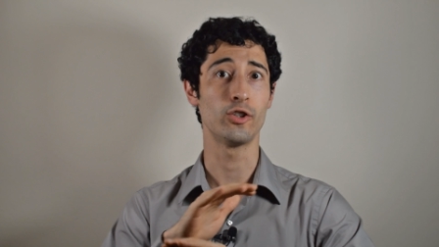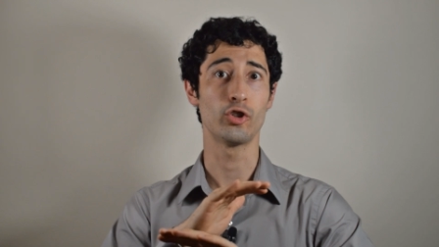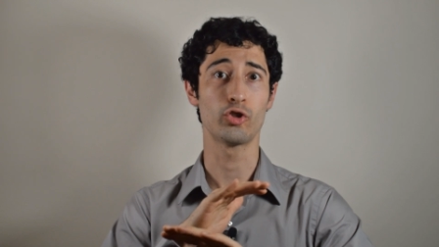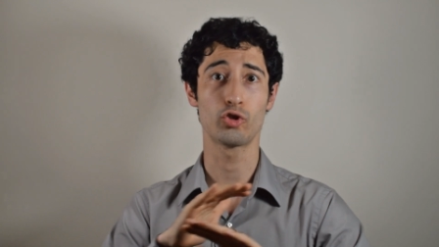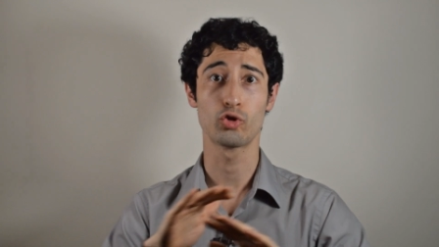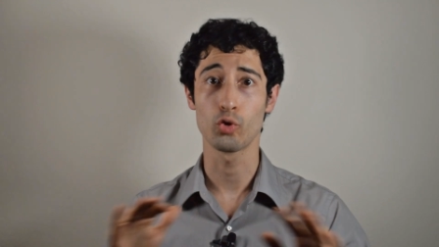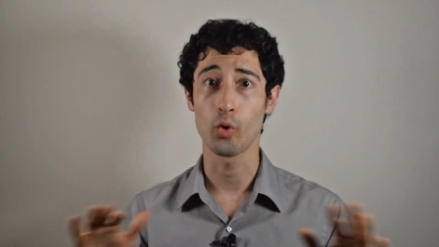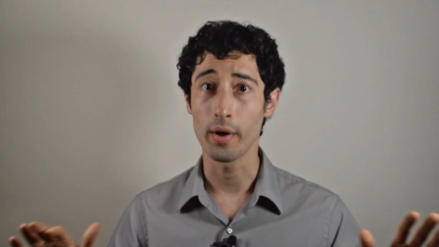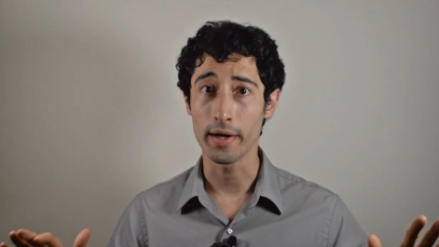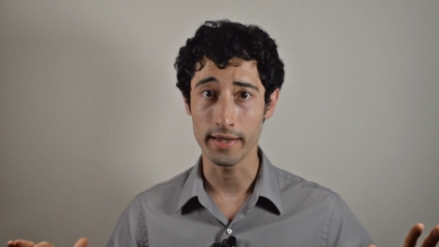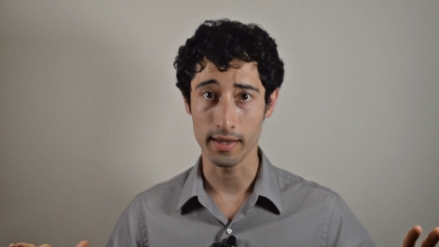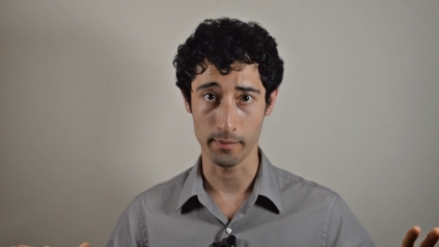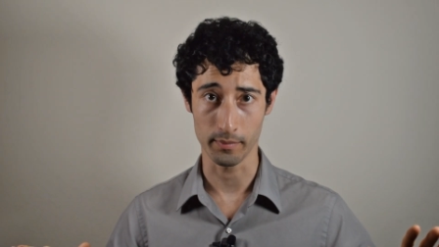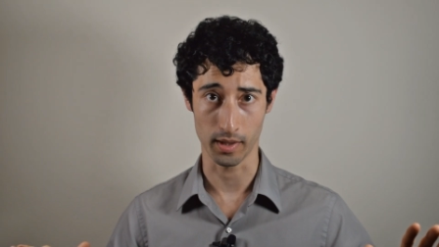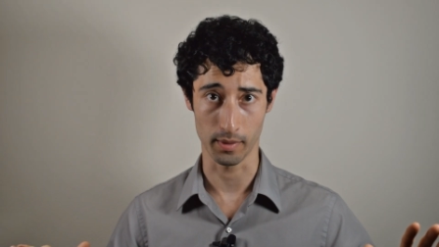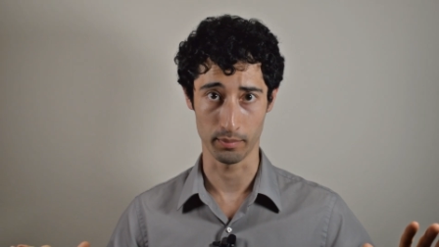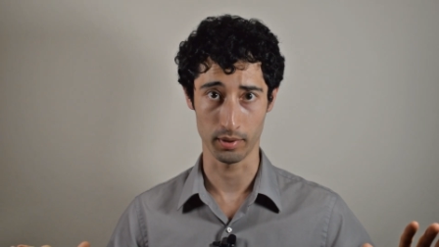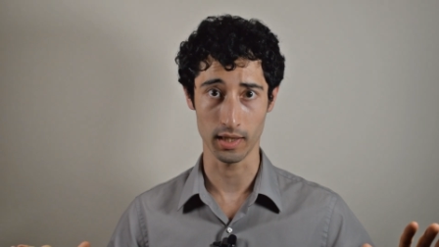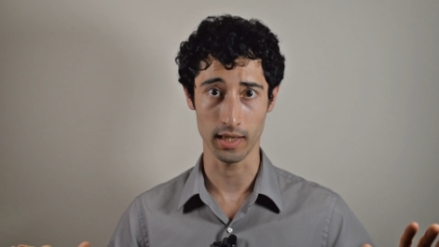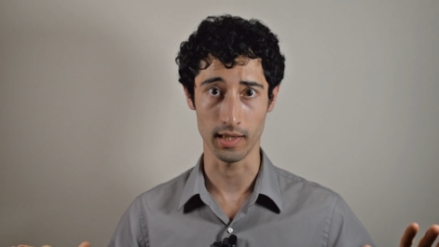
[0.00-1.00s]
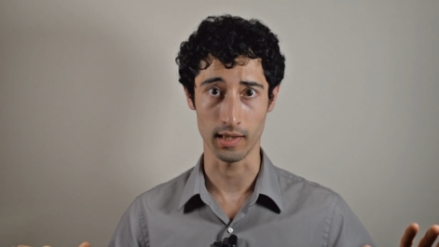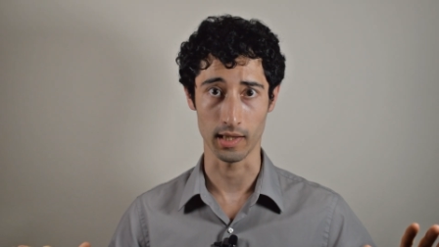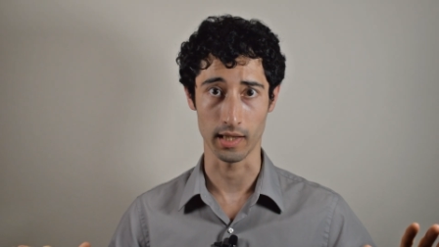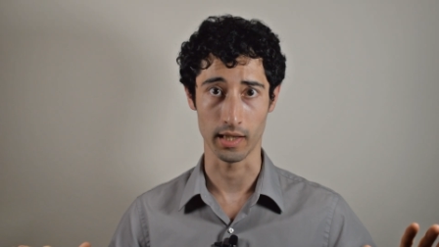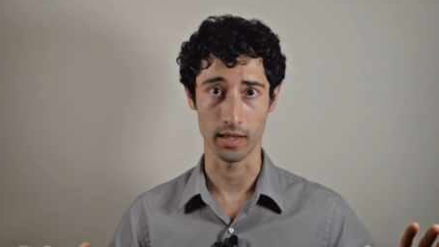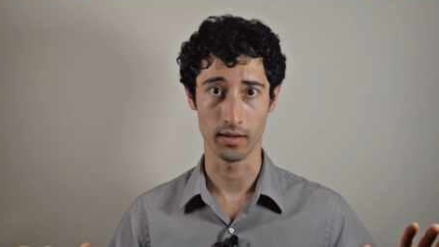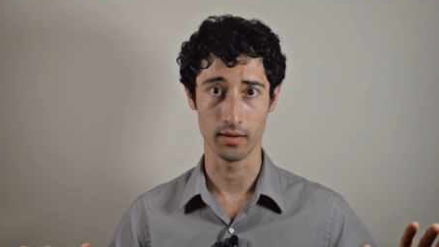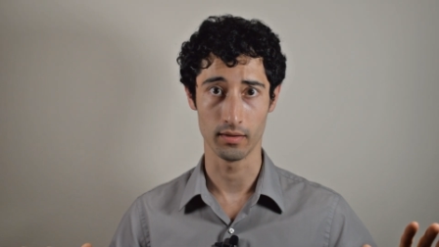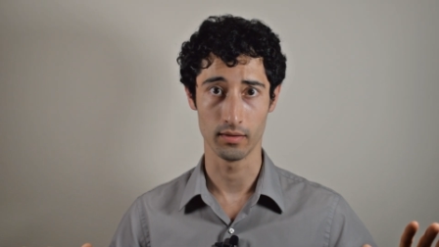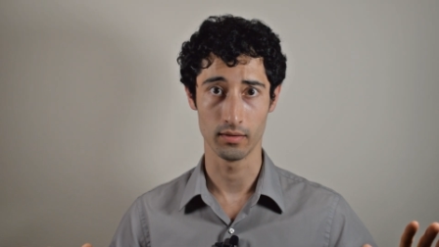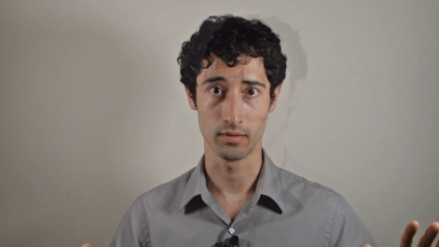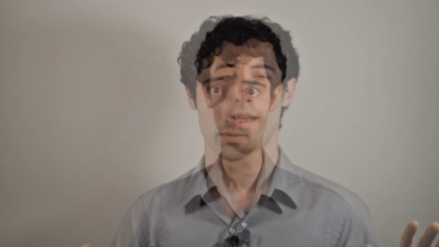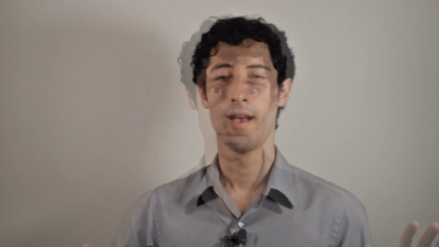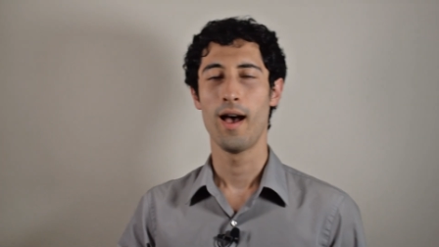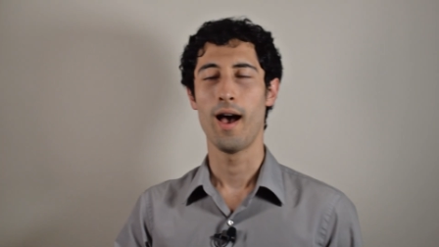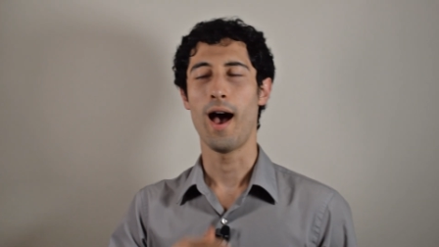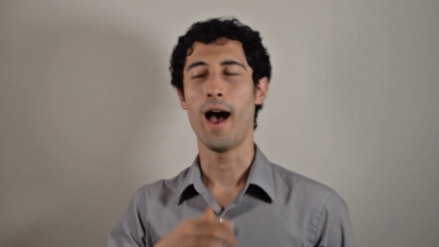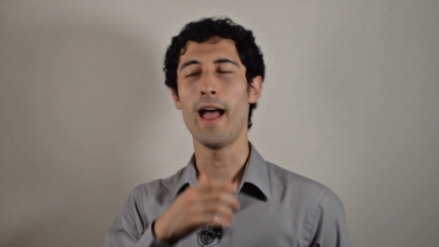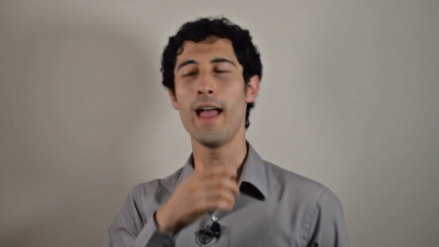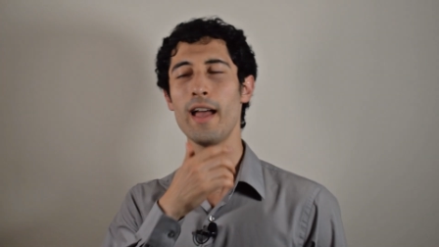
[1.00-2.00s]
destroying them completely.
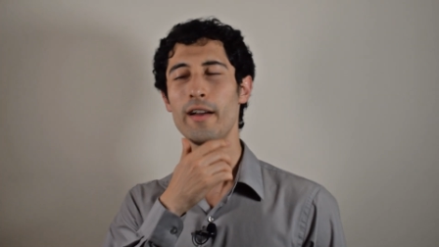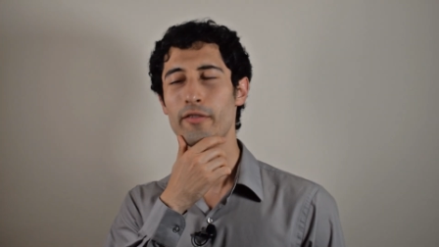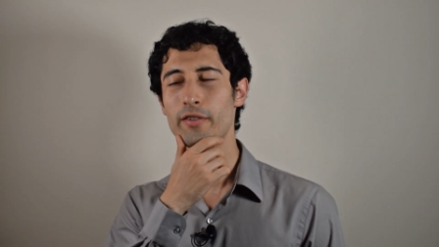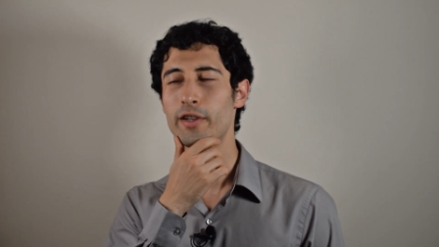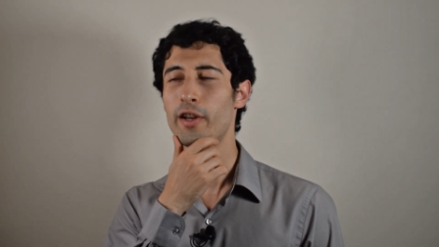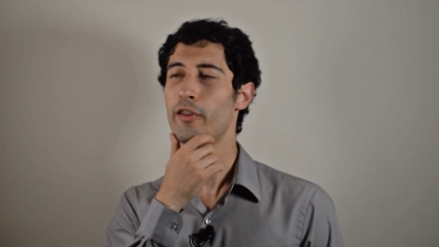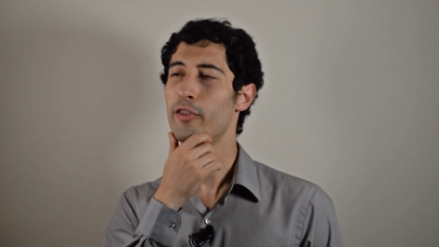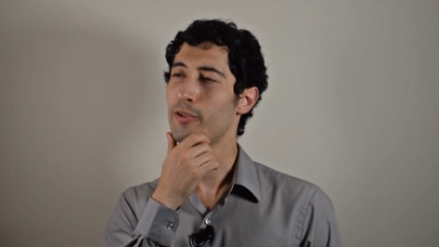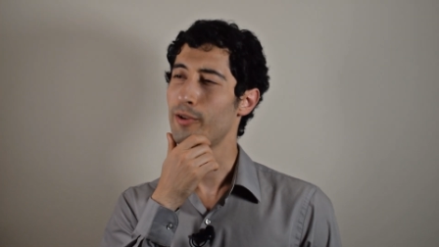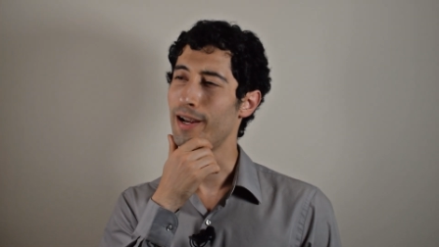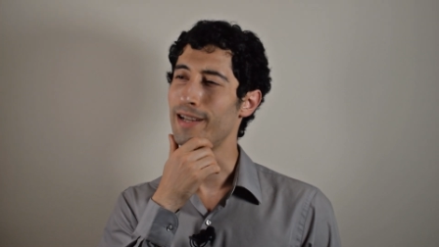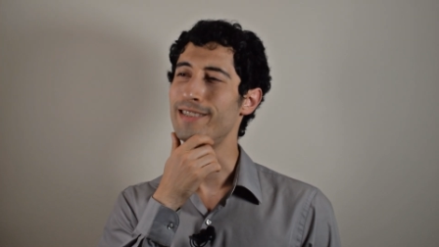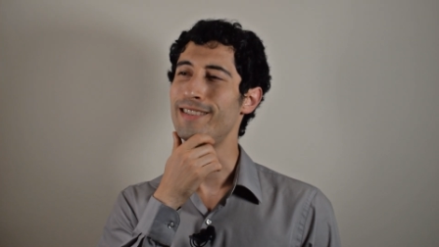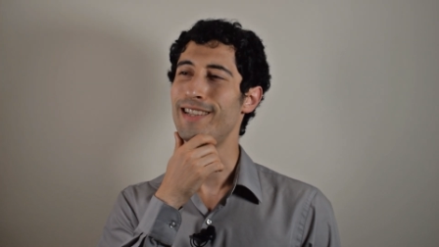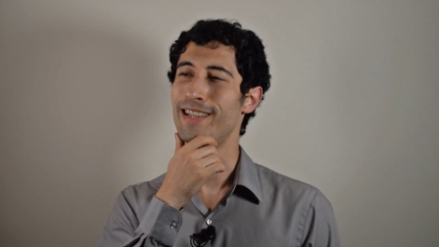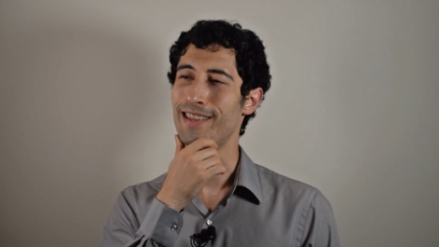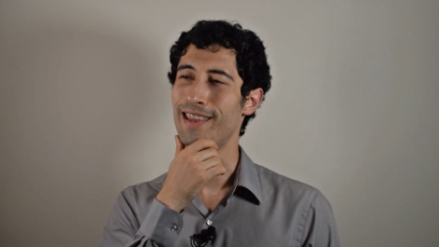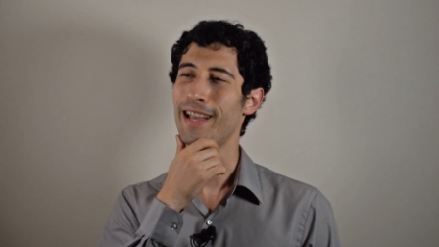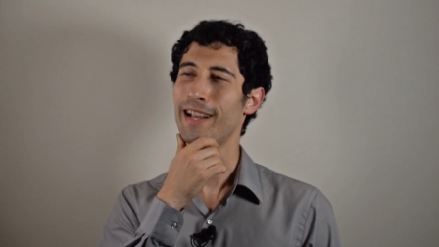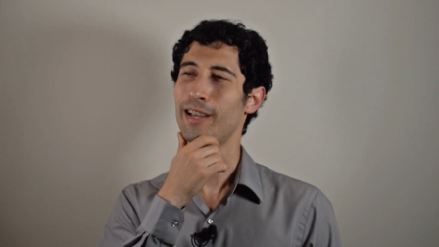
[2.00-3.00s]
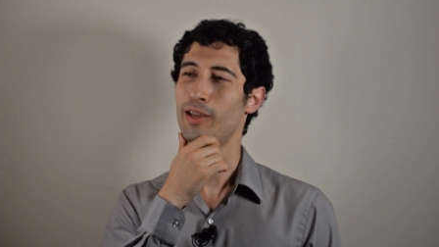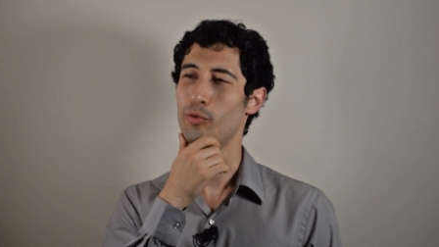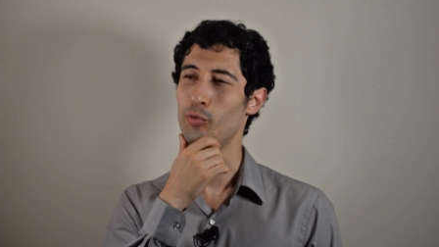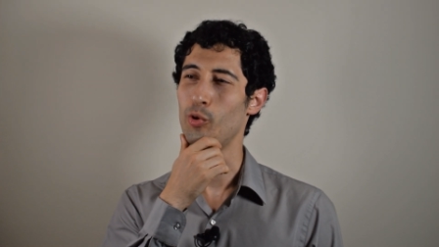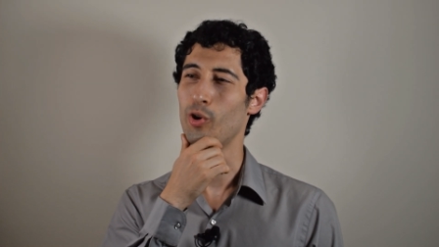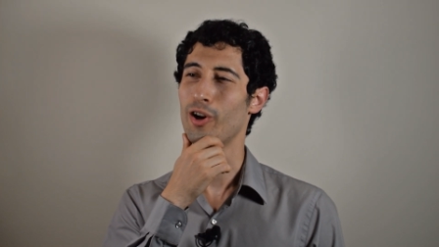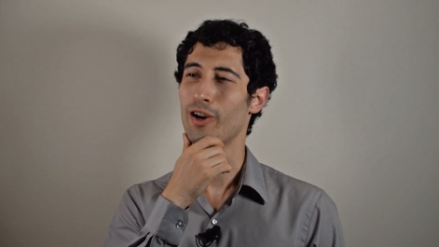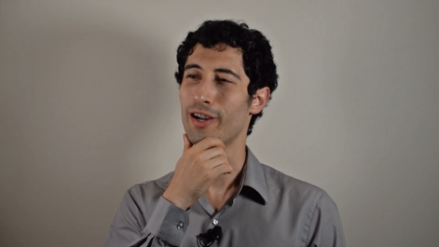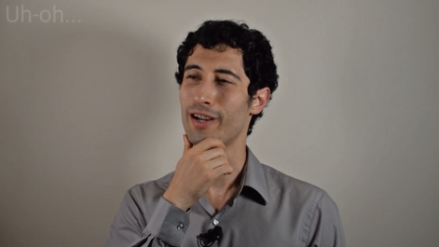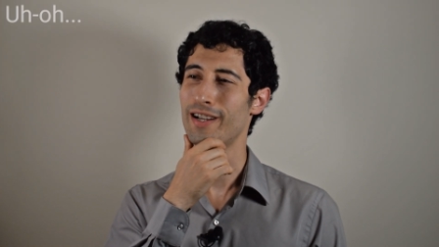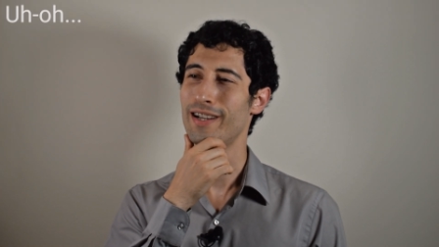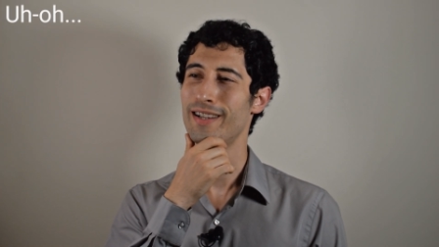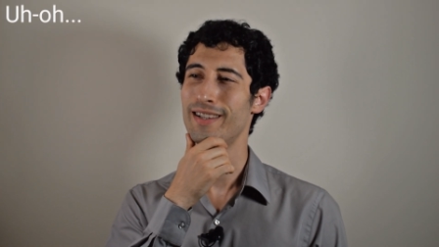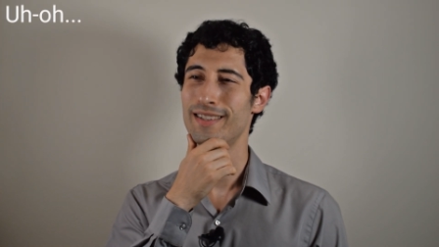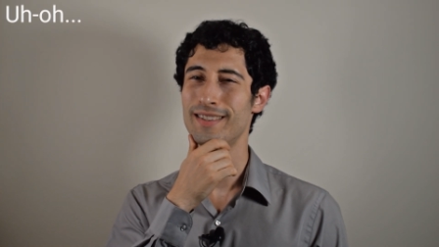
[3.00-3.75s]
I have another idea that can work.